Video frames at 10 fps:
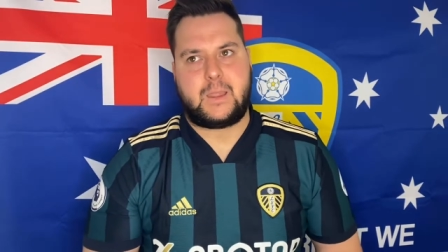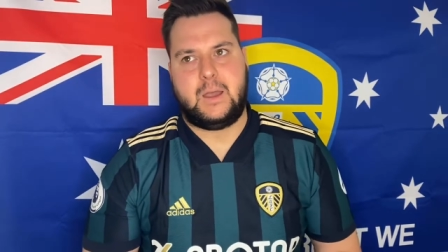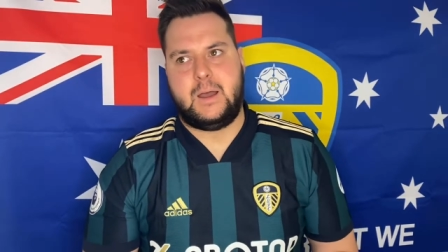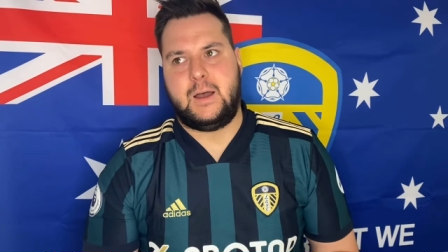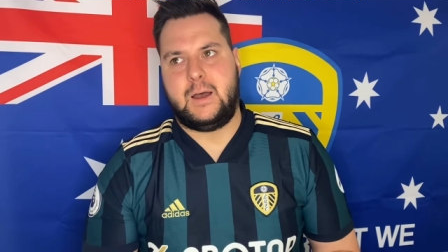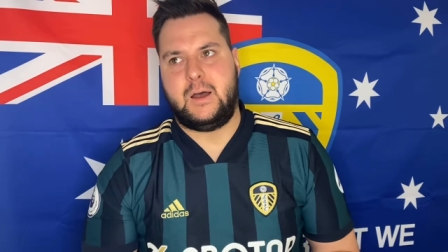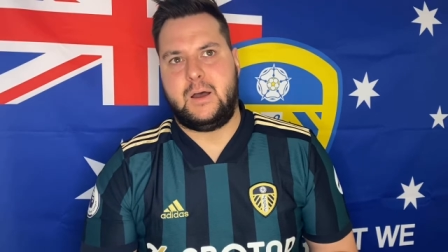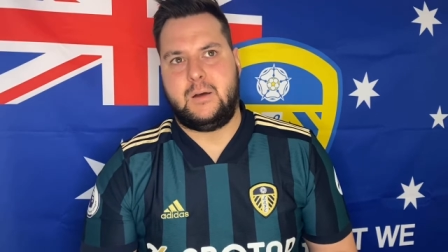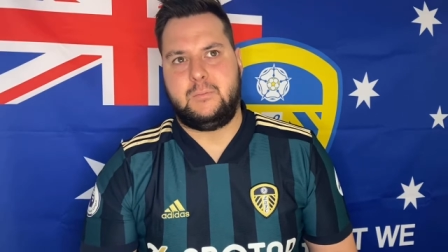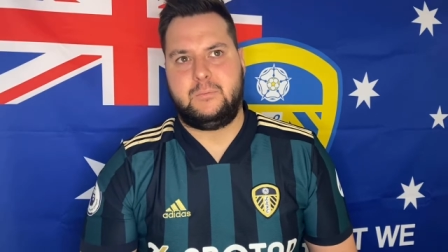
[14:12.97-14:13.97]

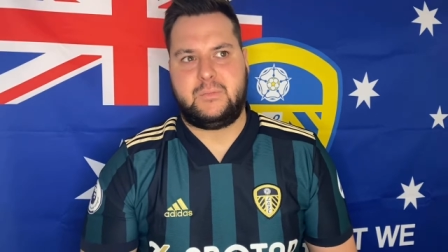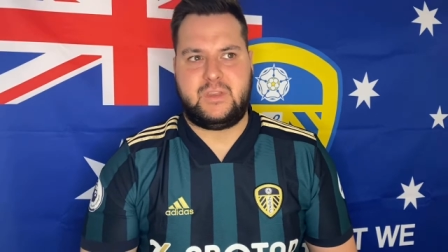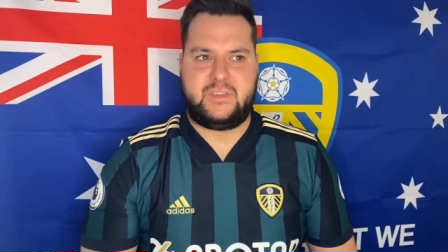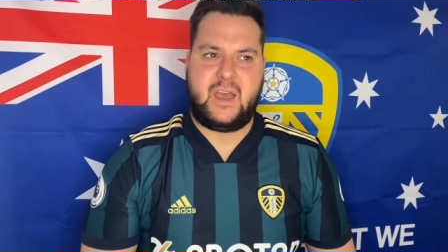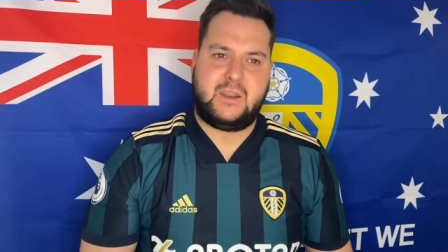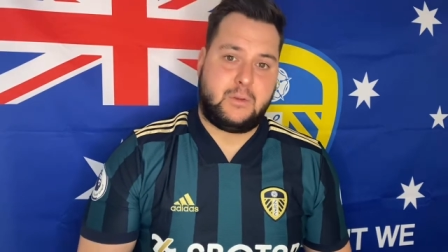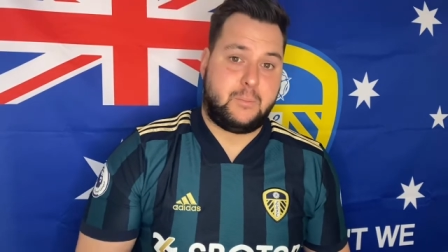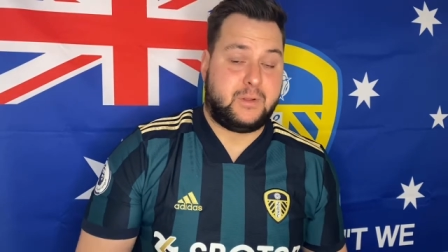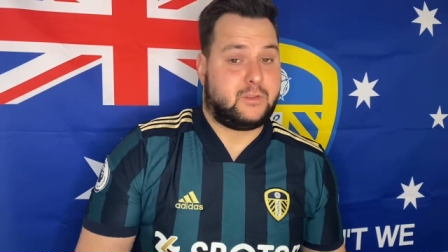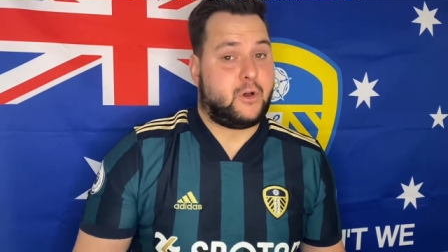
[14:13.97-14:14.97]
He's had a
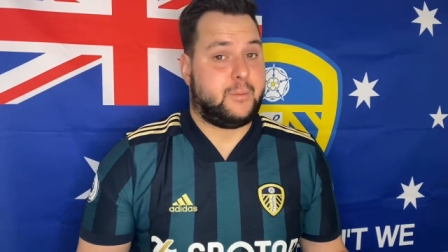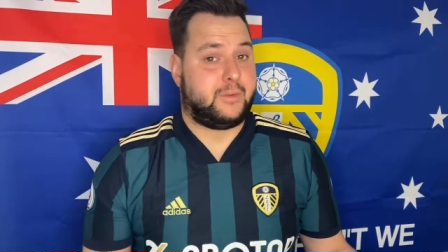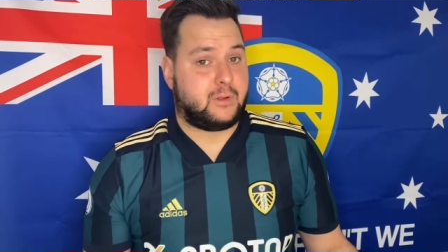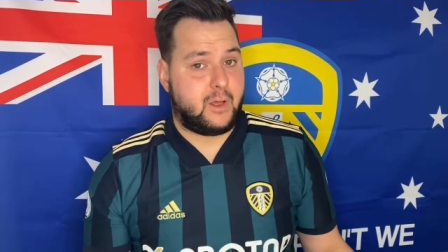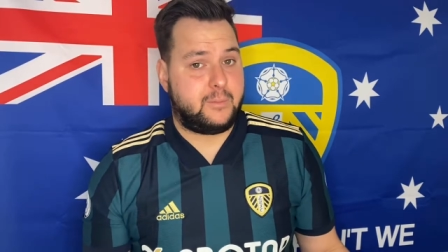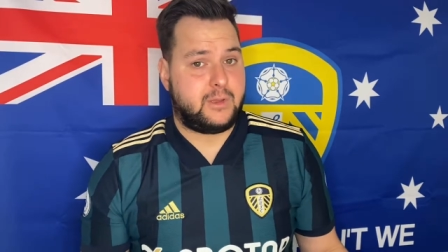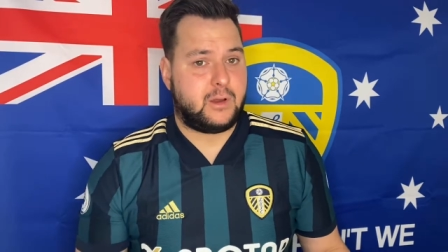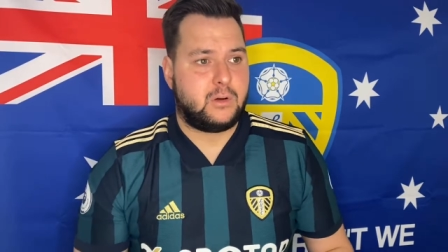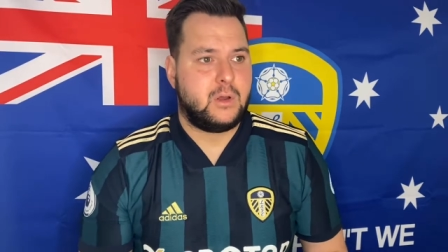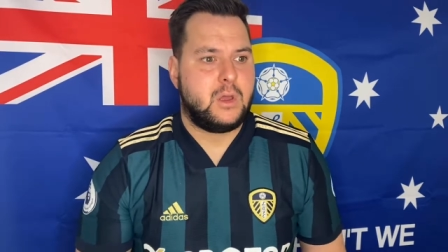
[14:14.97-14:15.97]
bit of time at the club now.